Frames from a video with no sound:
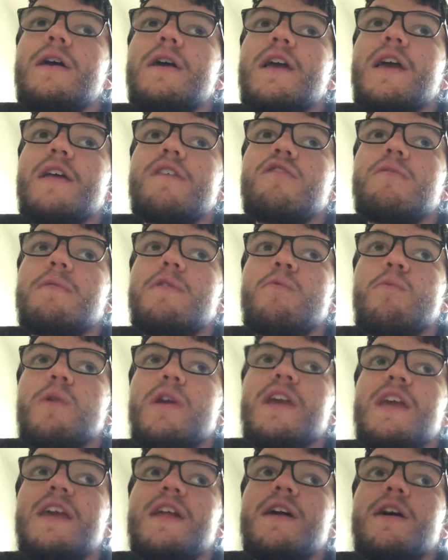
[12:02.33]
It should be
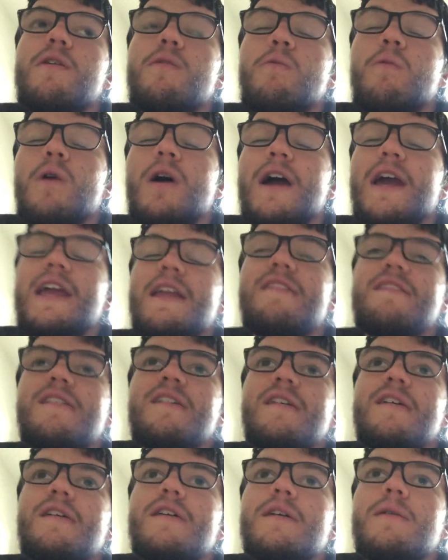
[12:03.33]
read, write
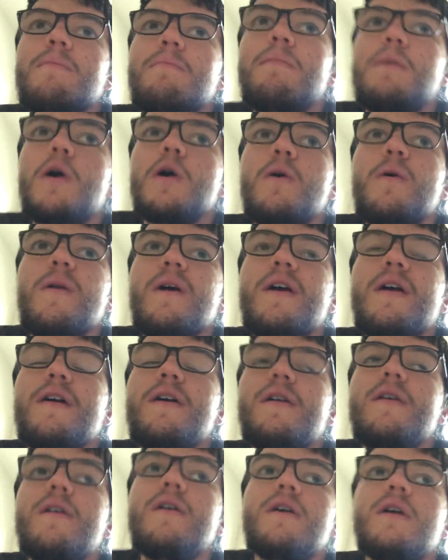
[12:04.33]
mode.
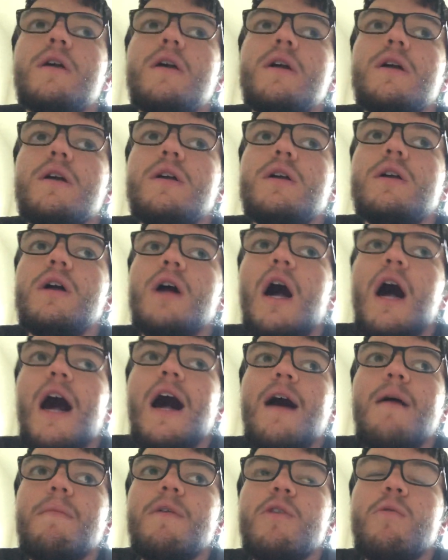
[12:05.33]

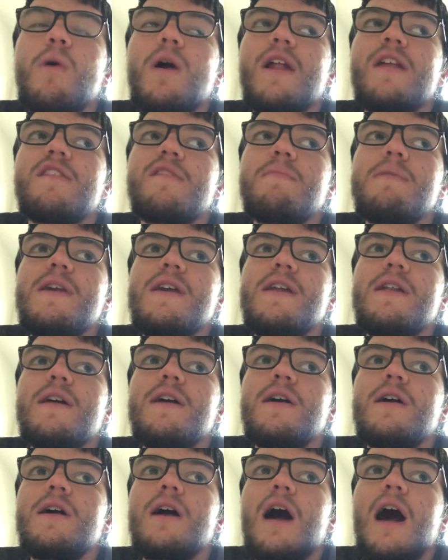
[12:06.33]
You want it to be in
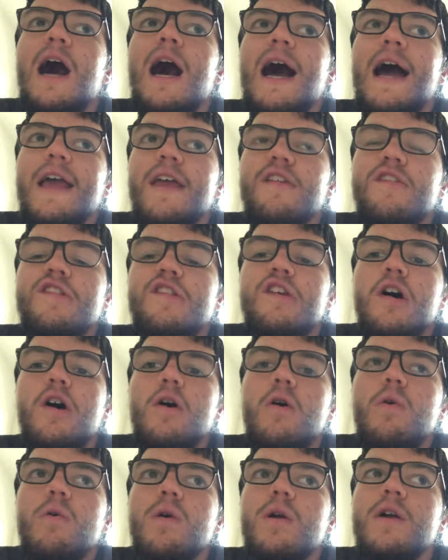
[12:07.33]

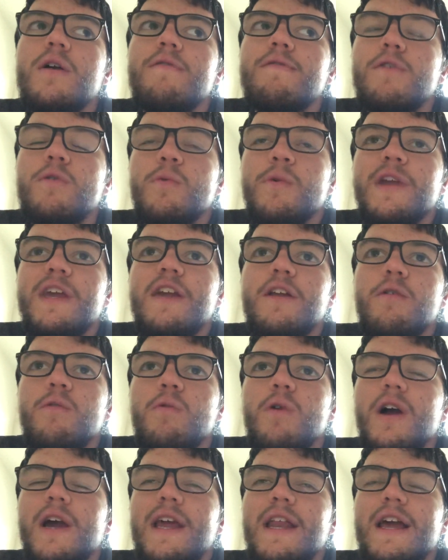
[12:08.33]
ISO for read or
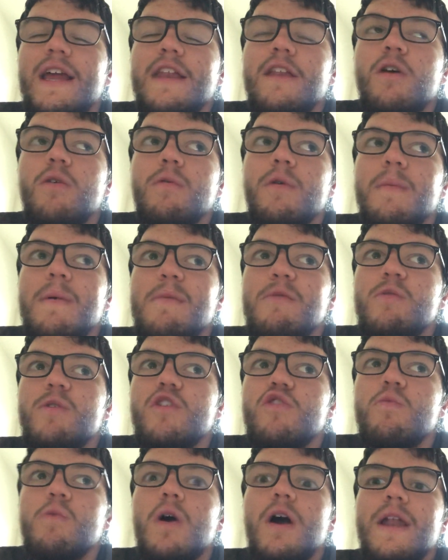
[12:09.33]
write. I don't remember
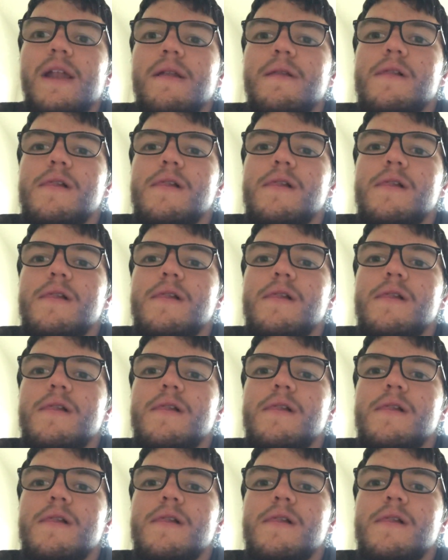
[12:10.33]
which one.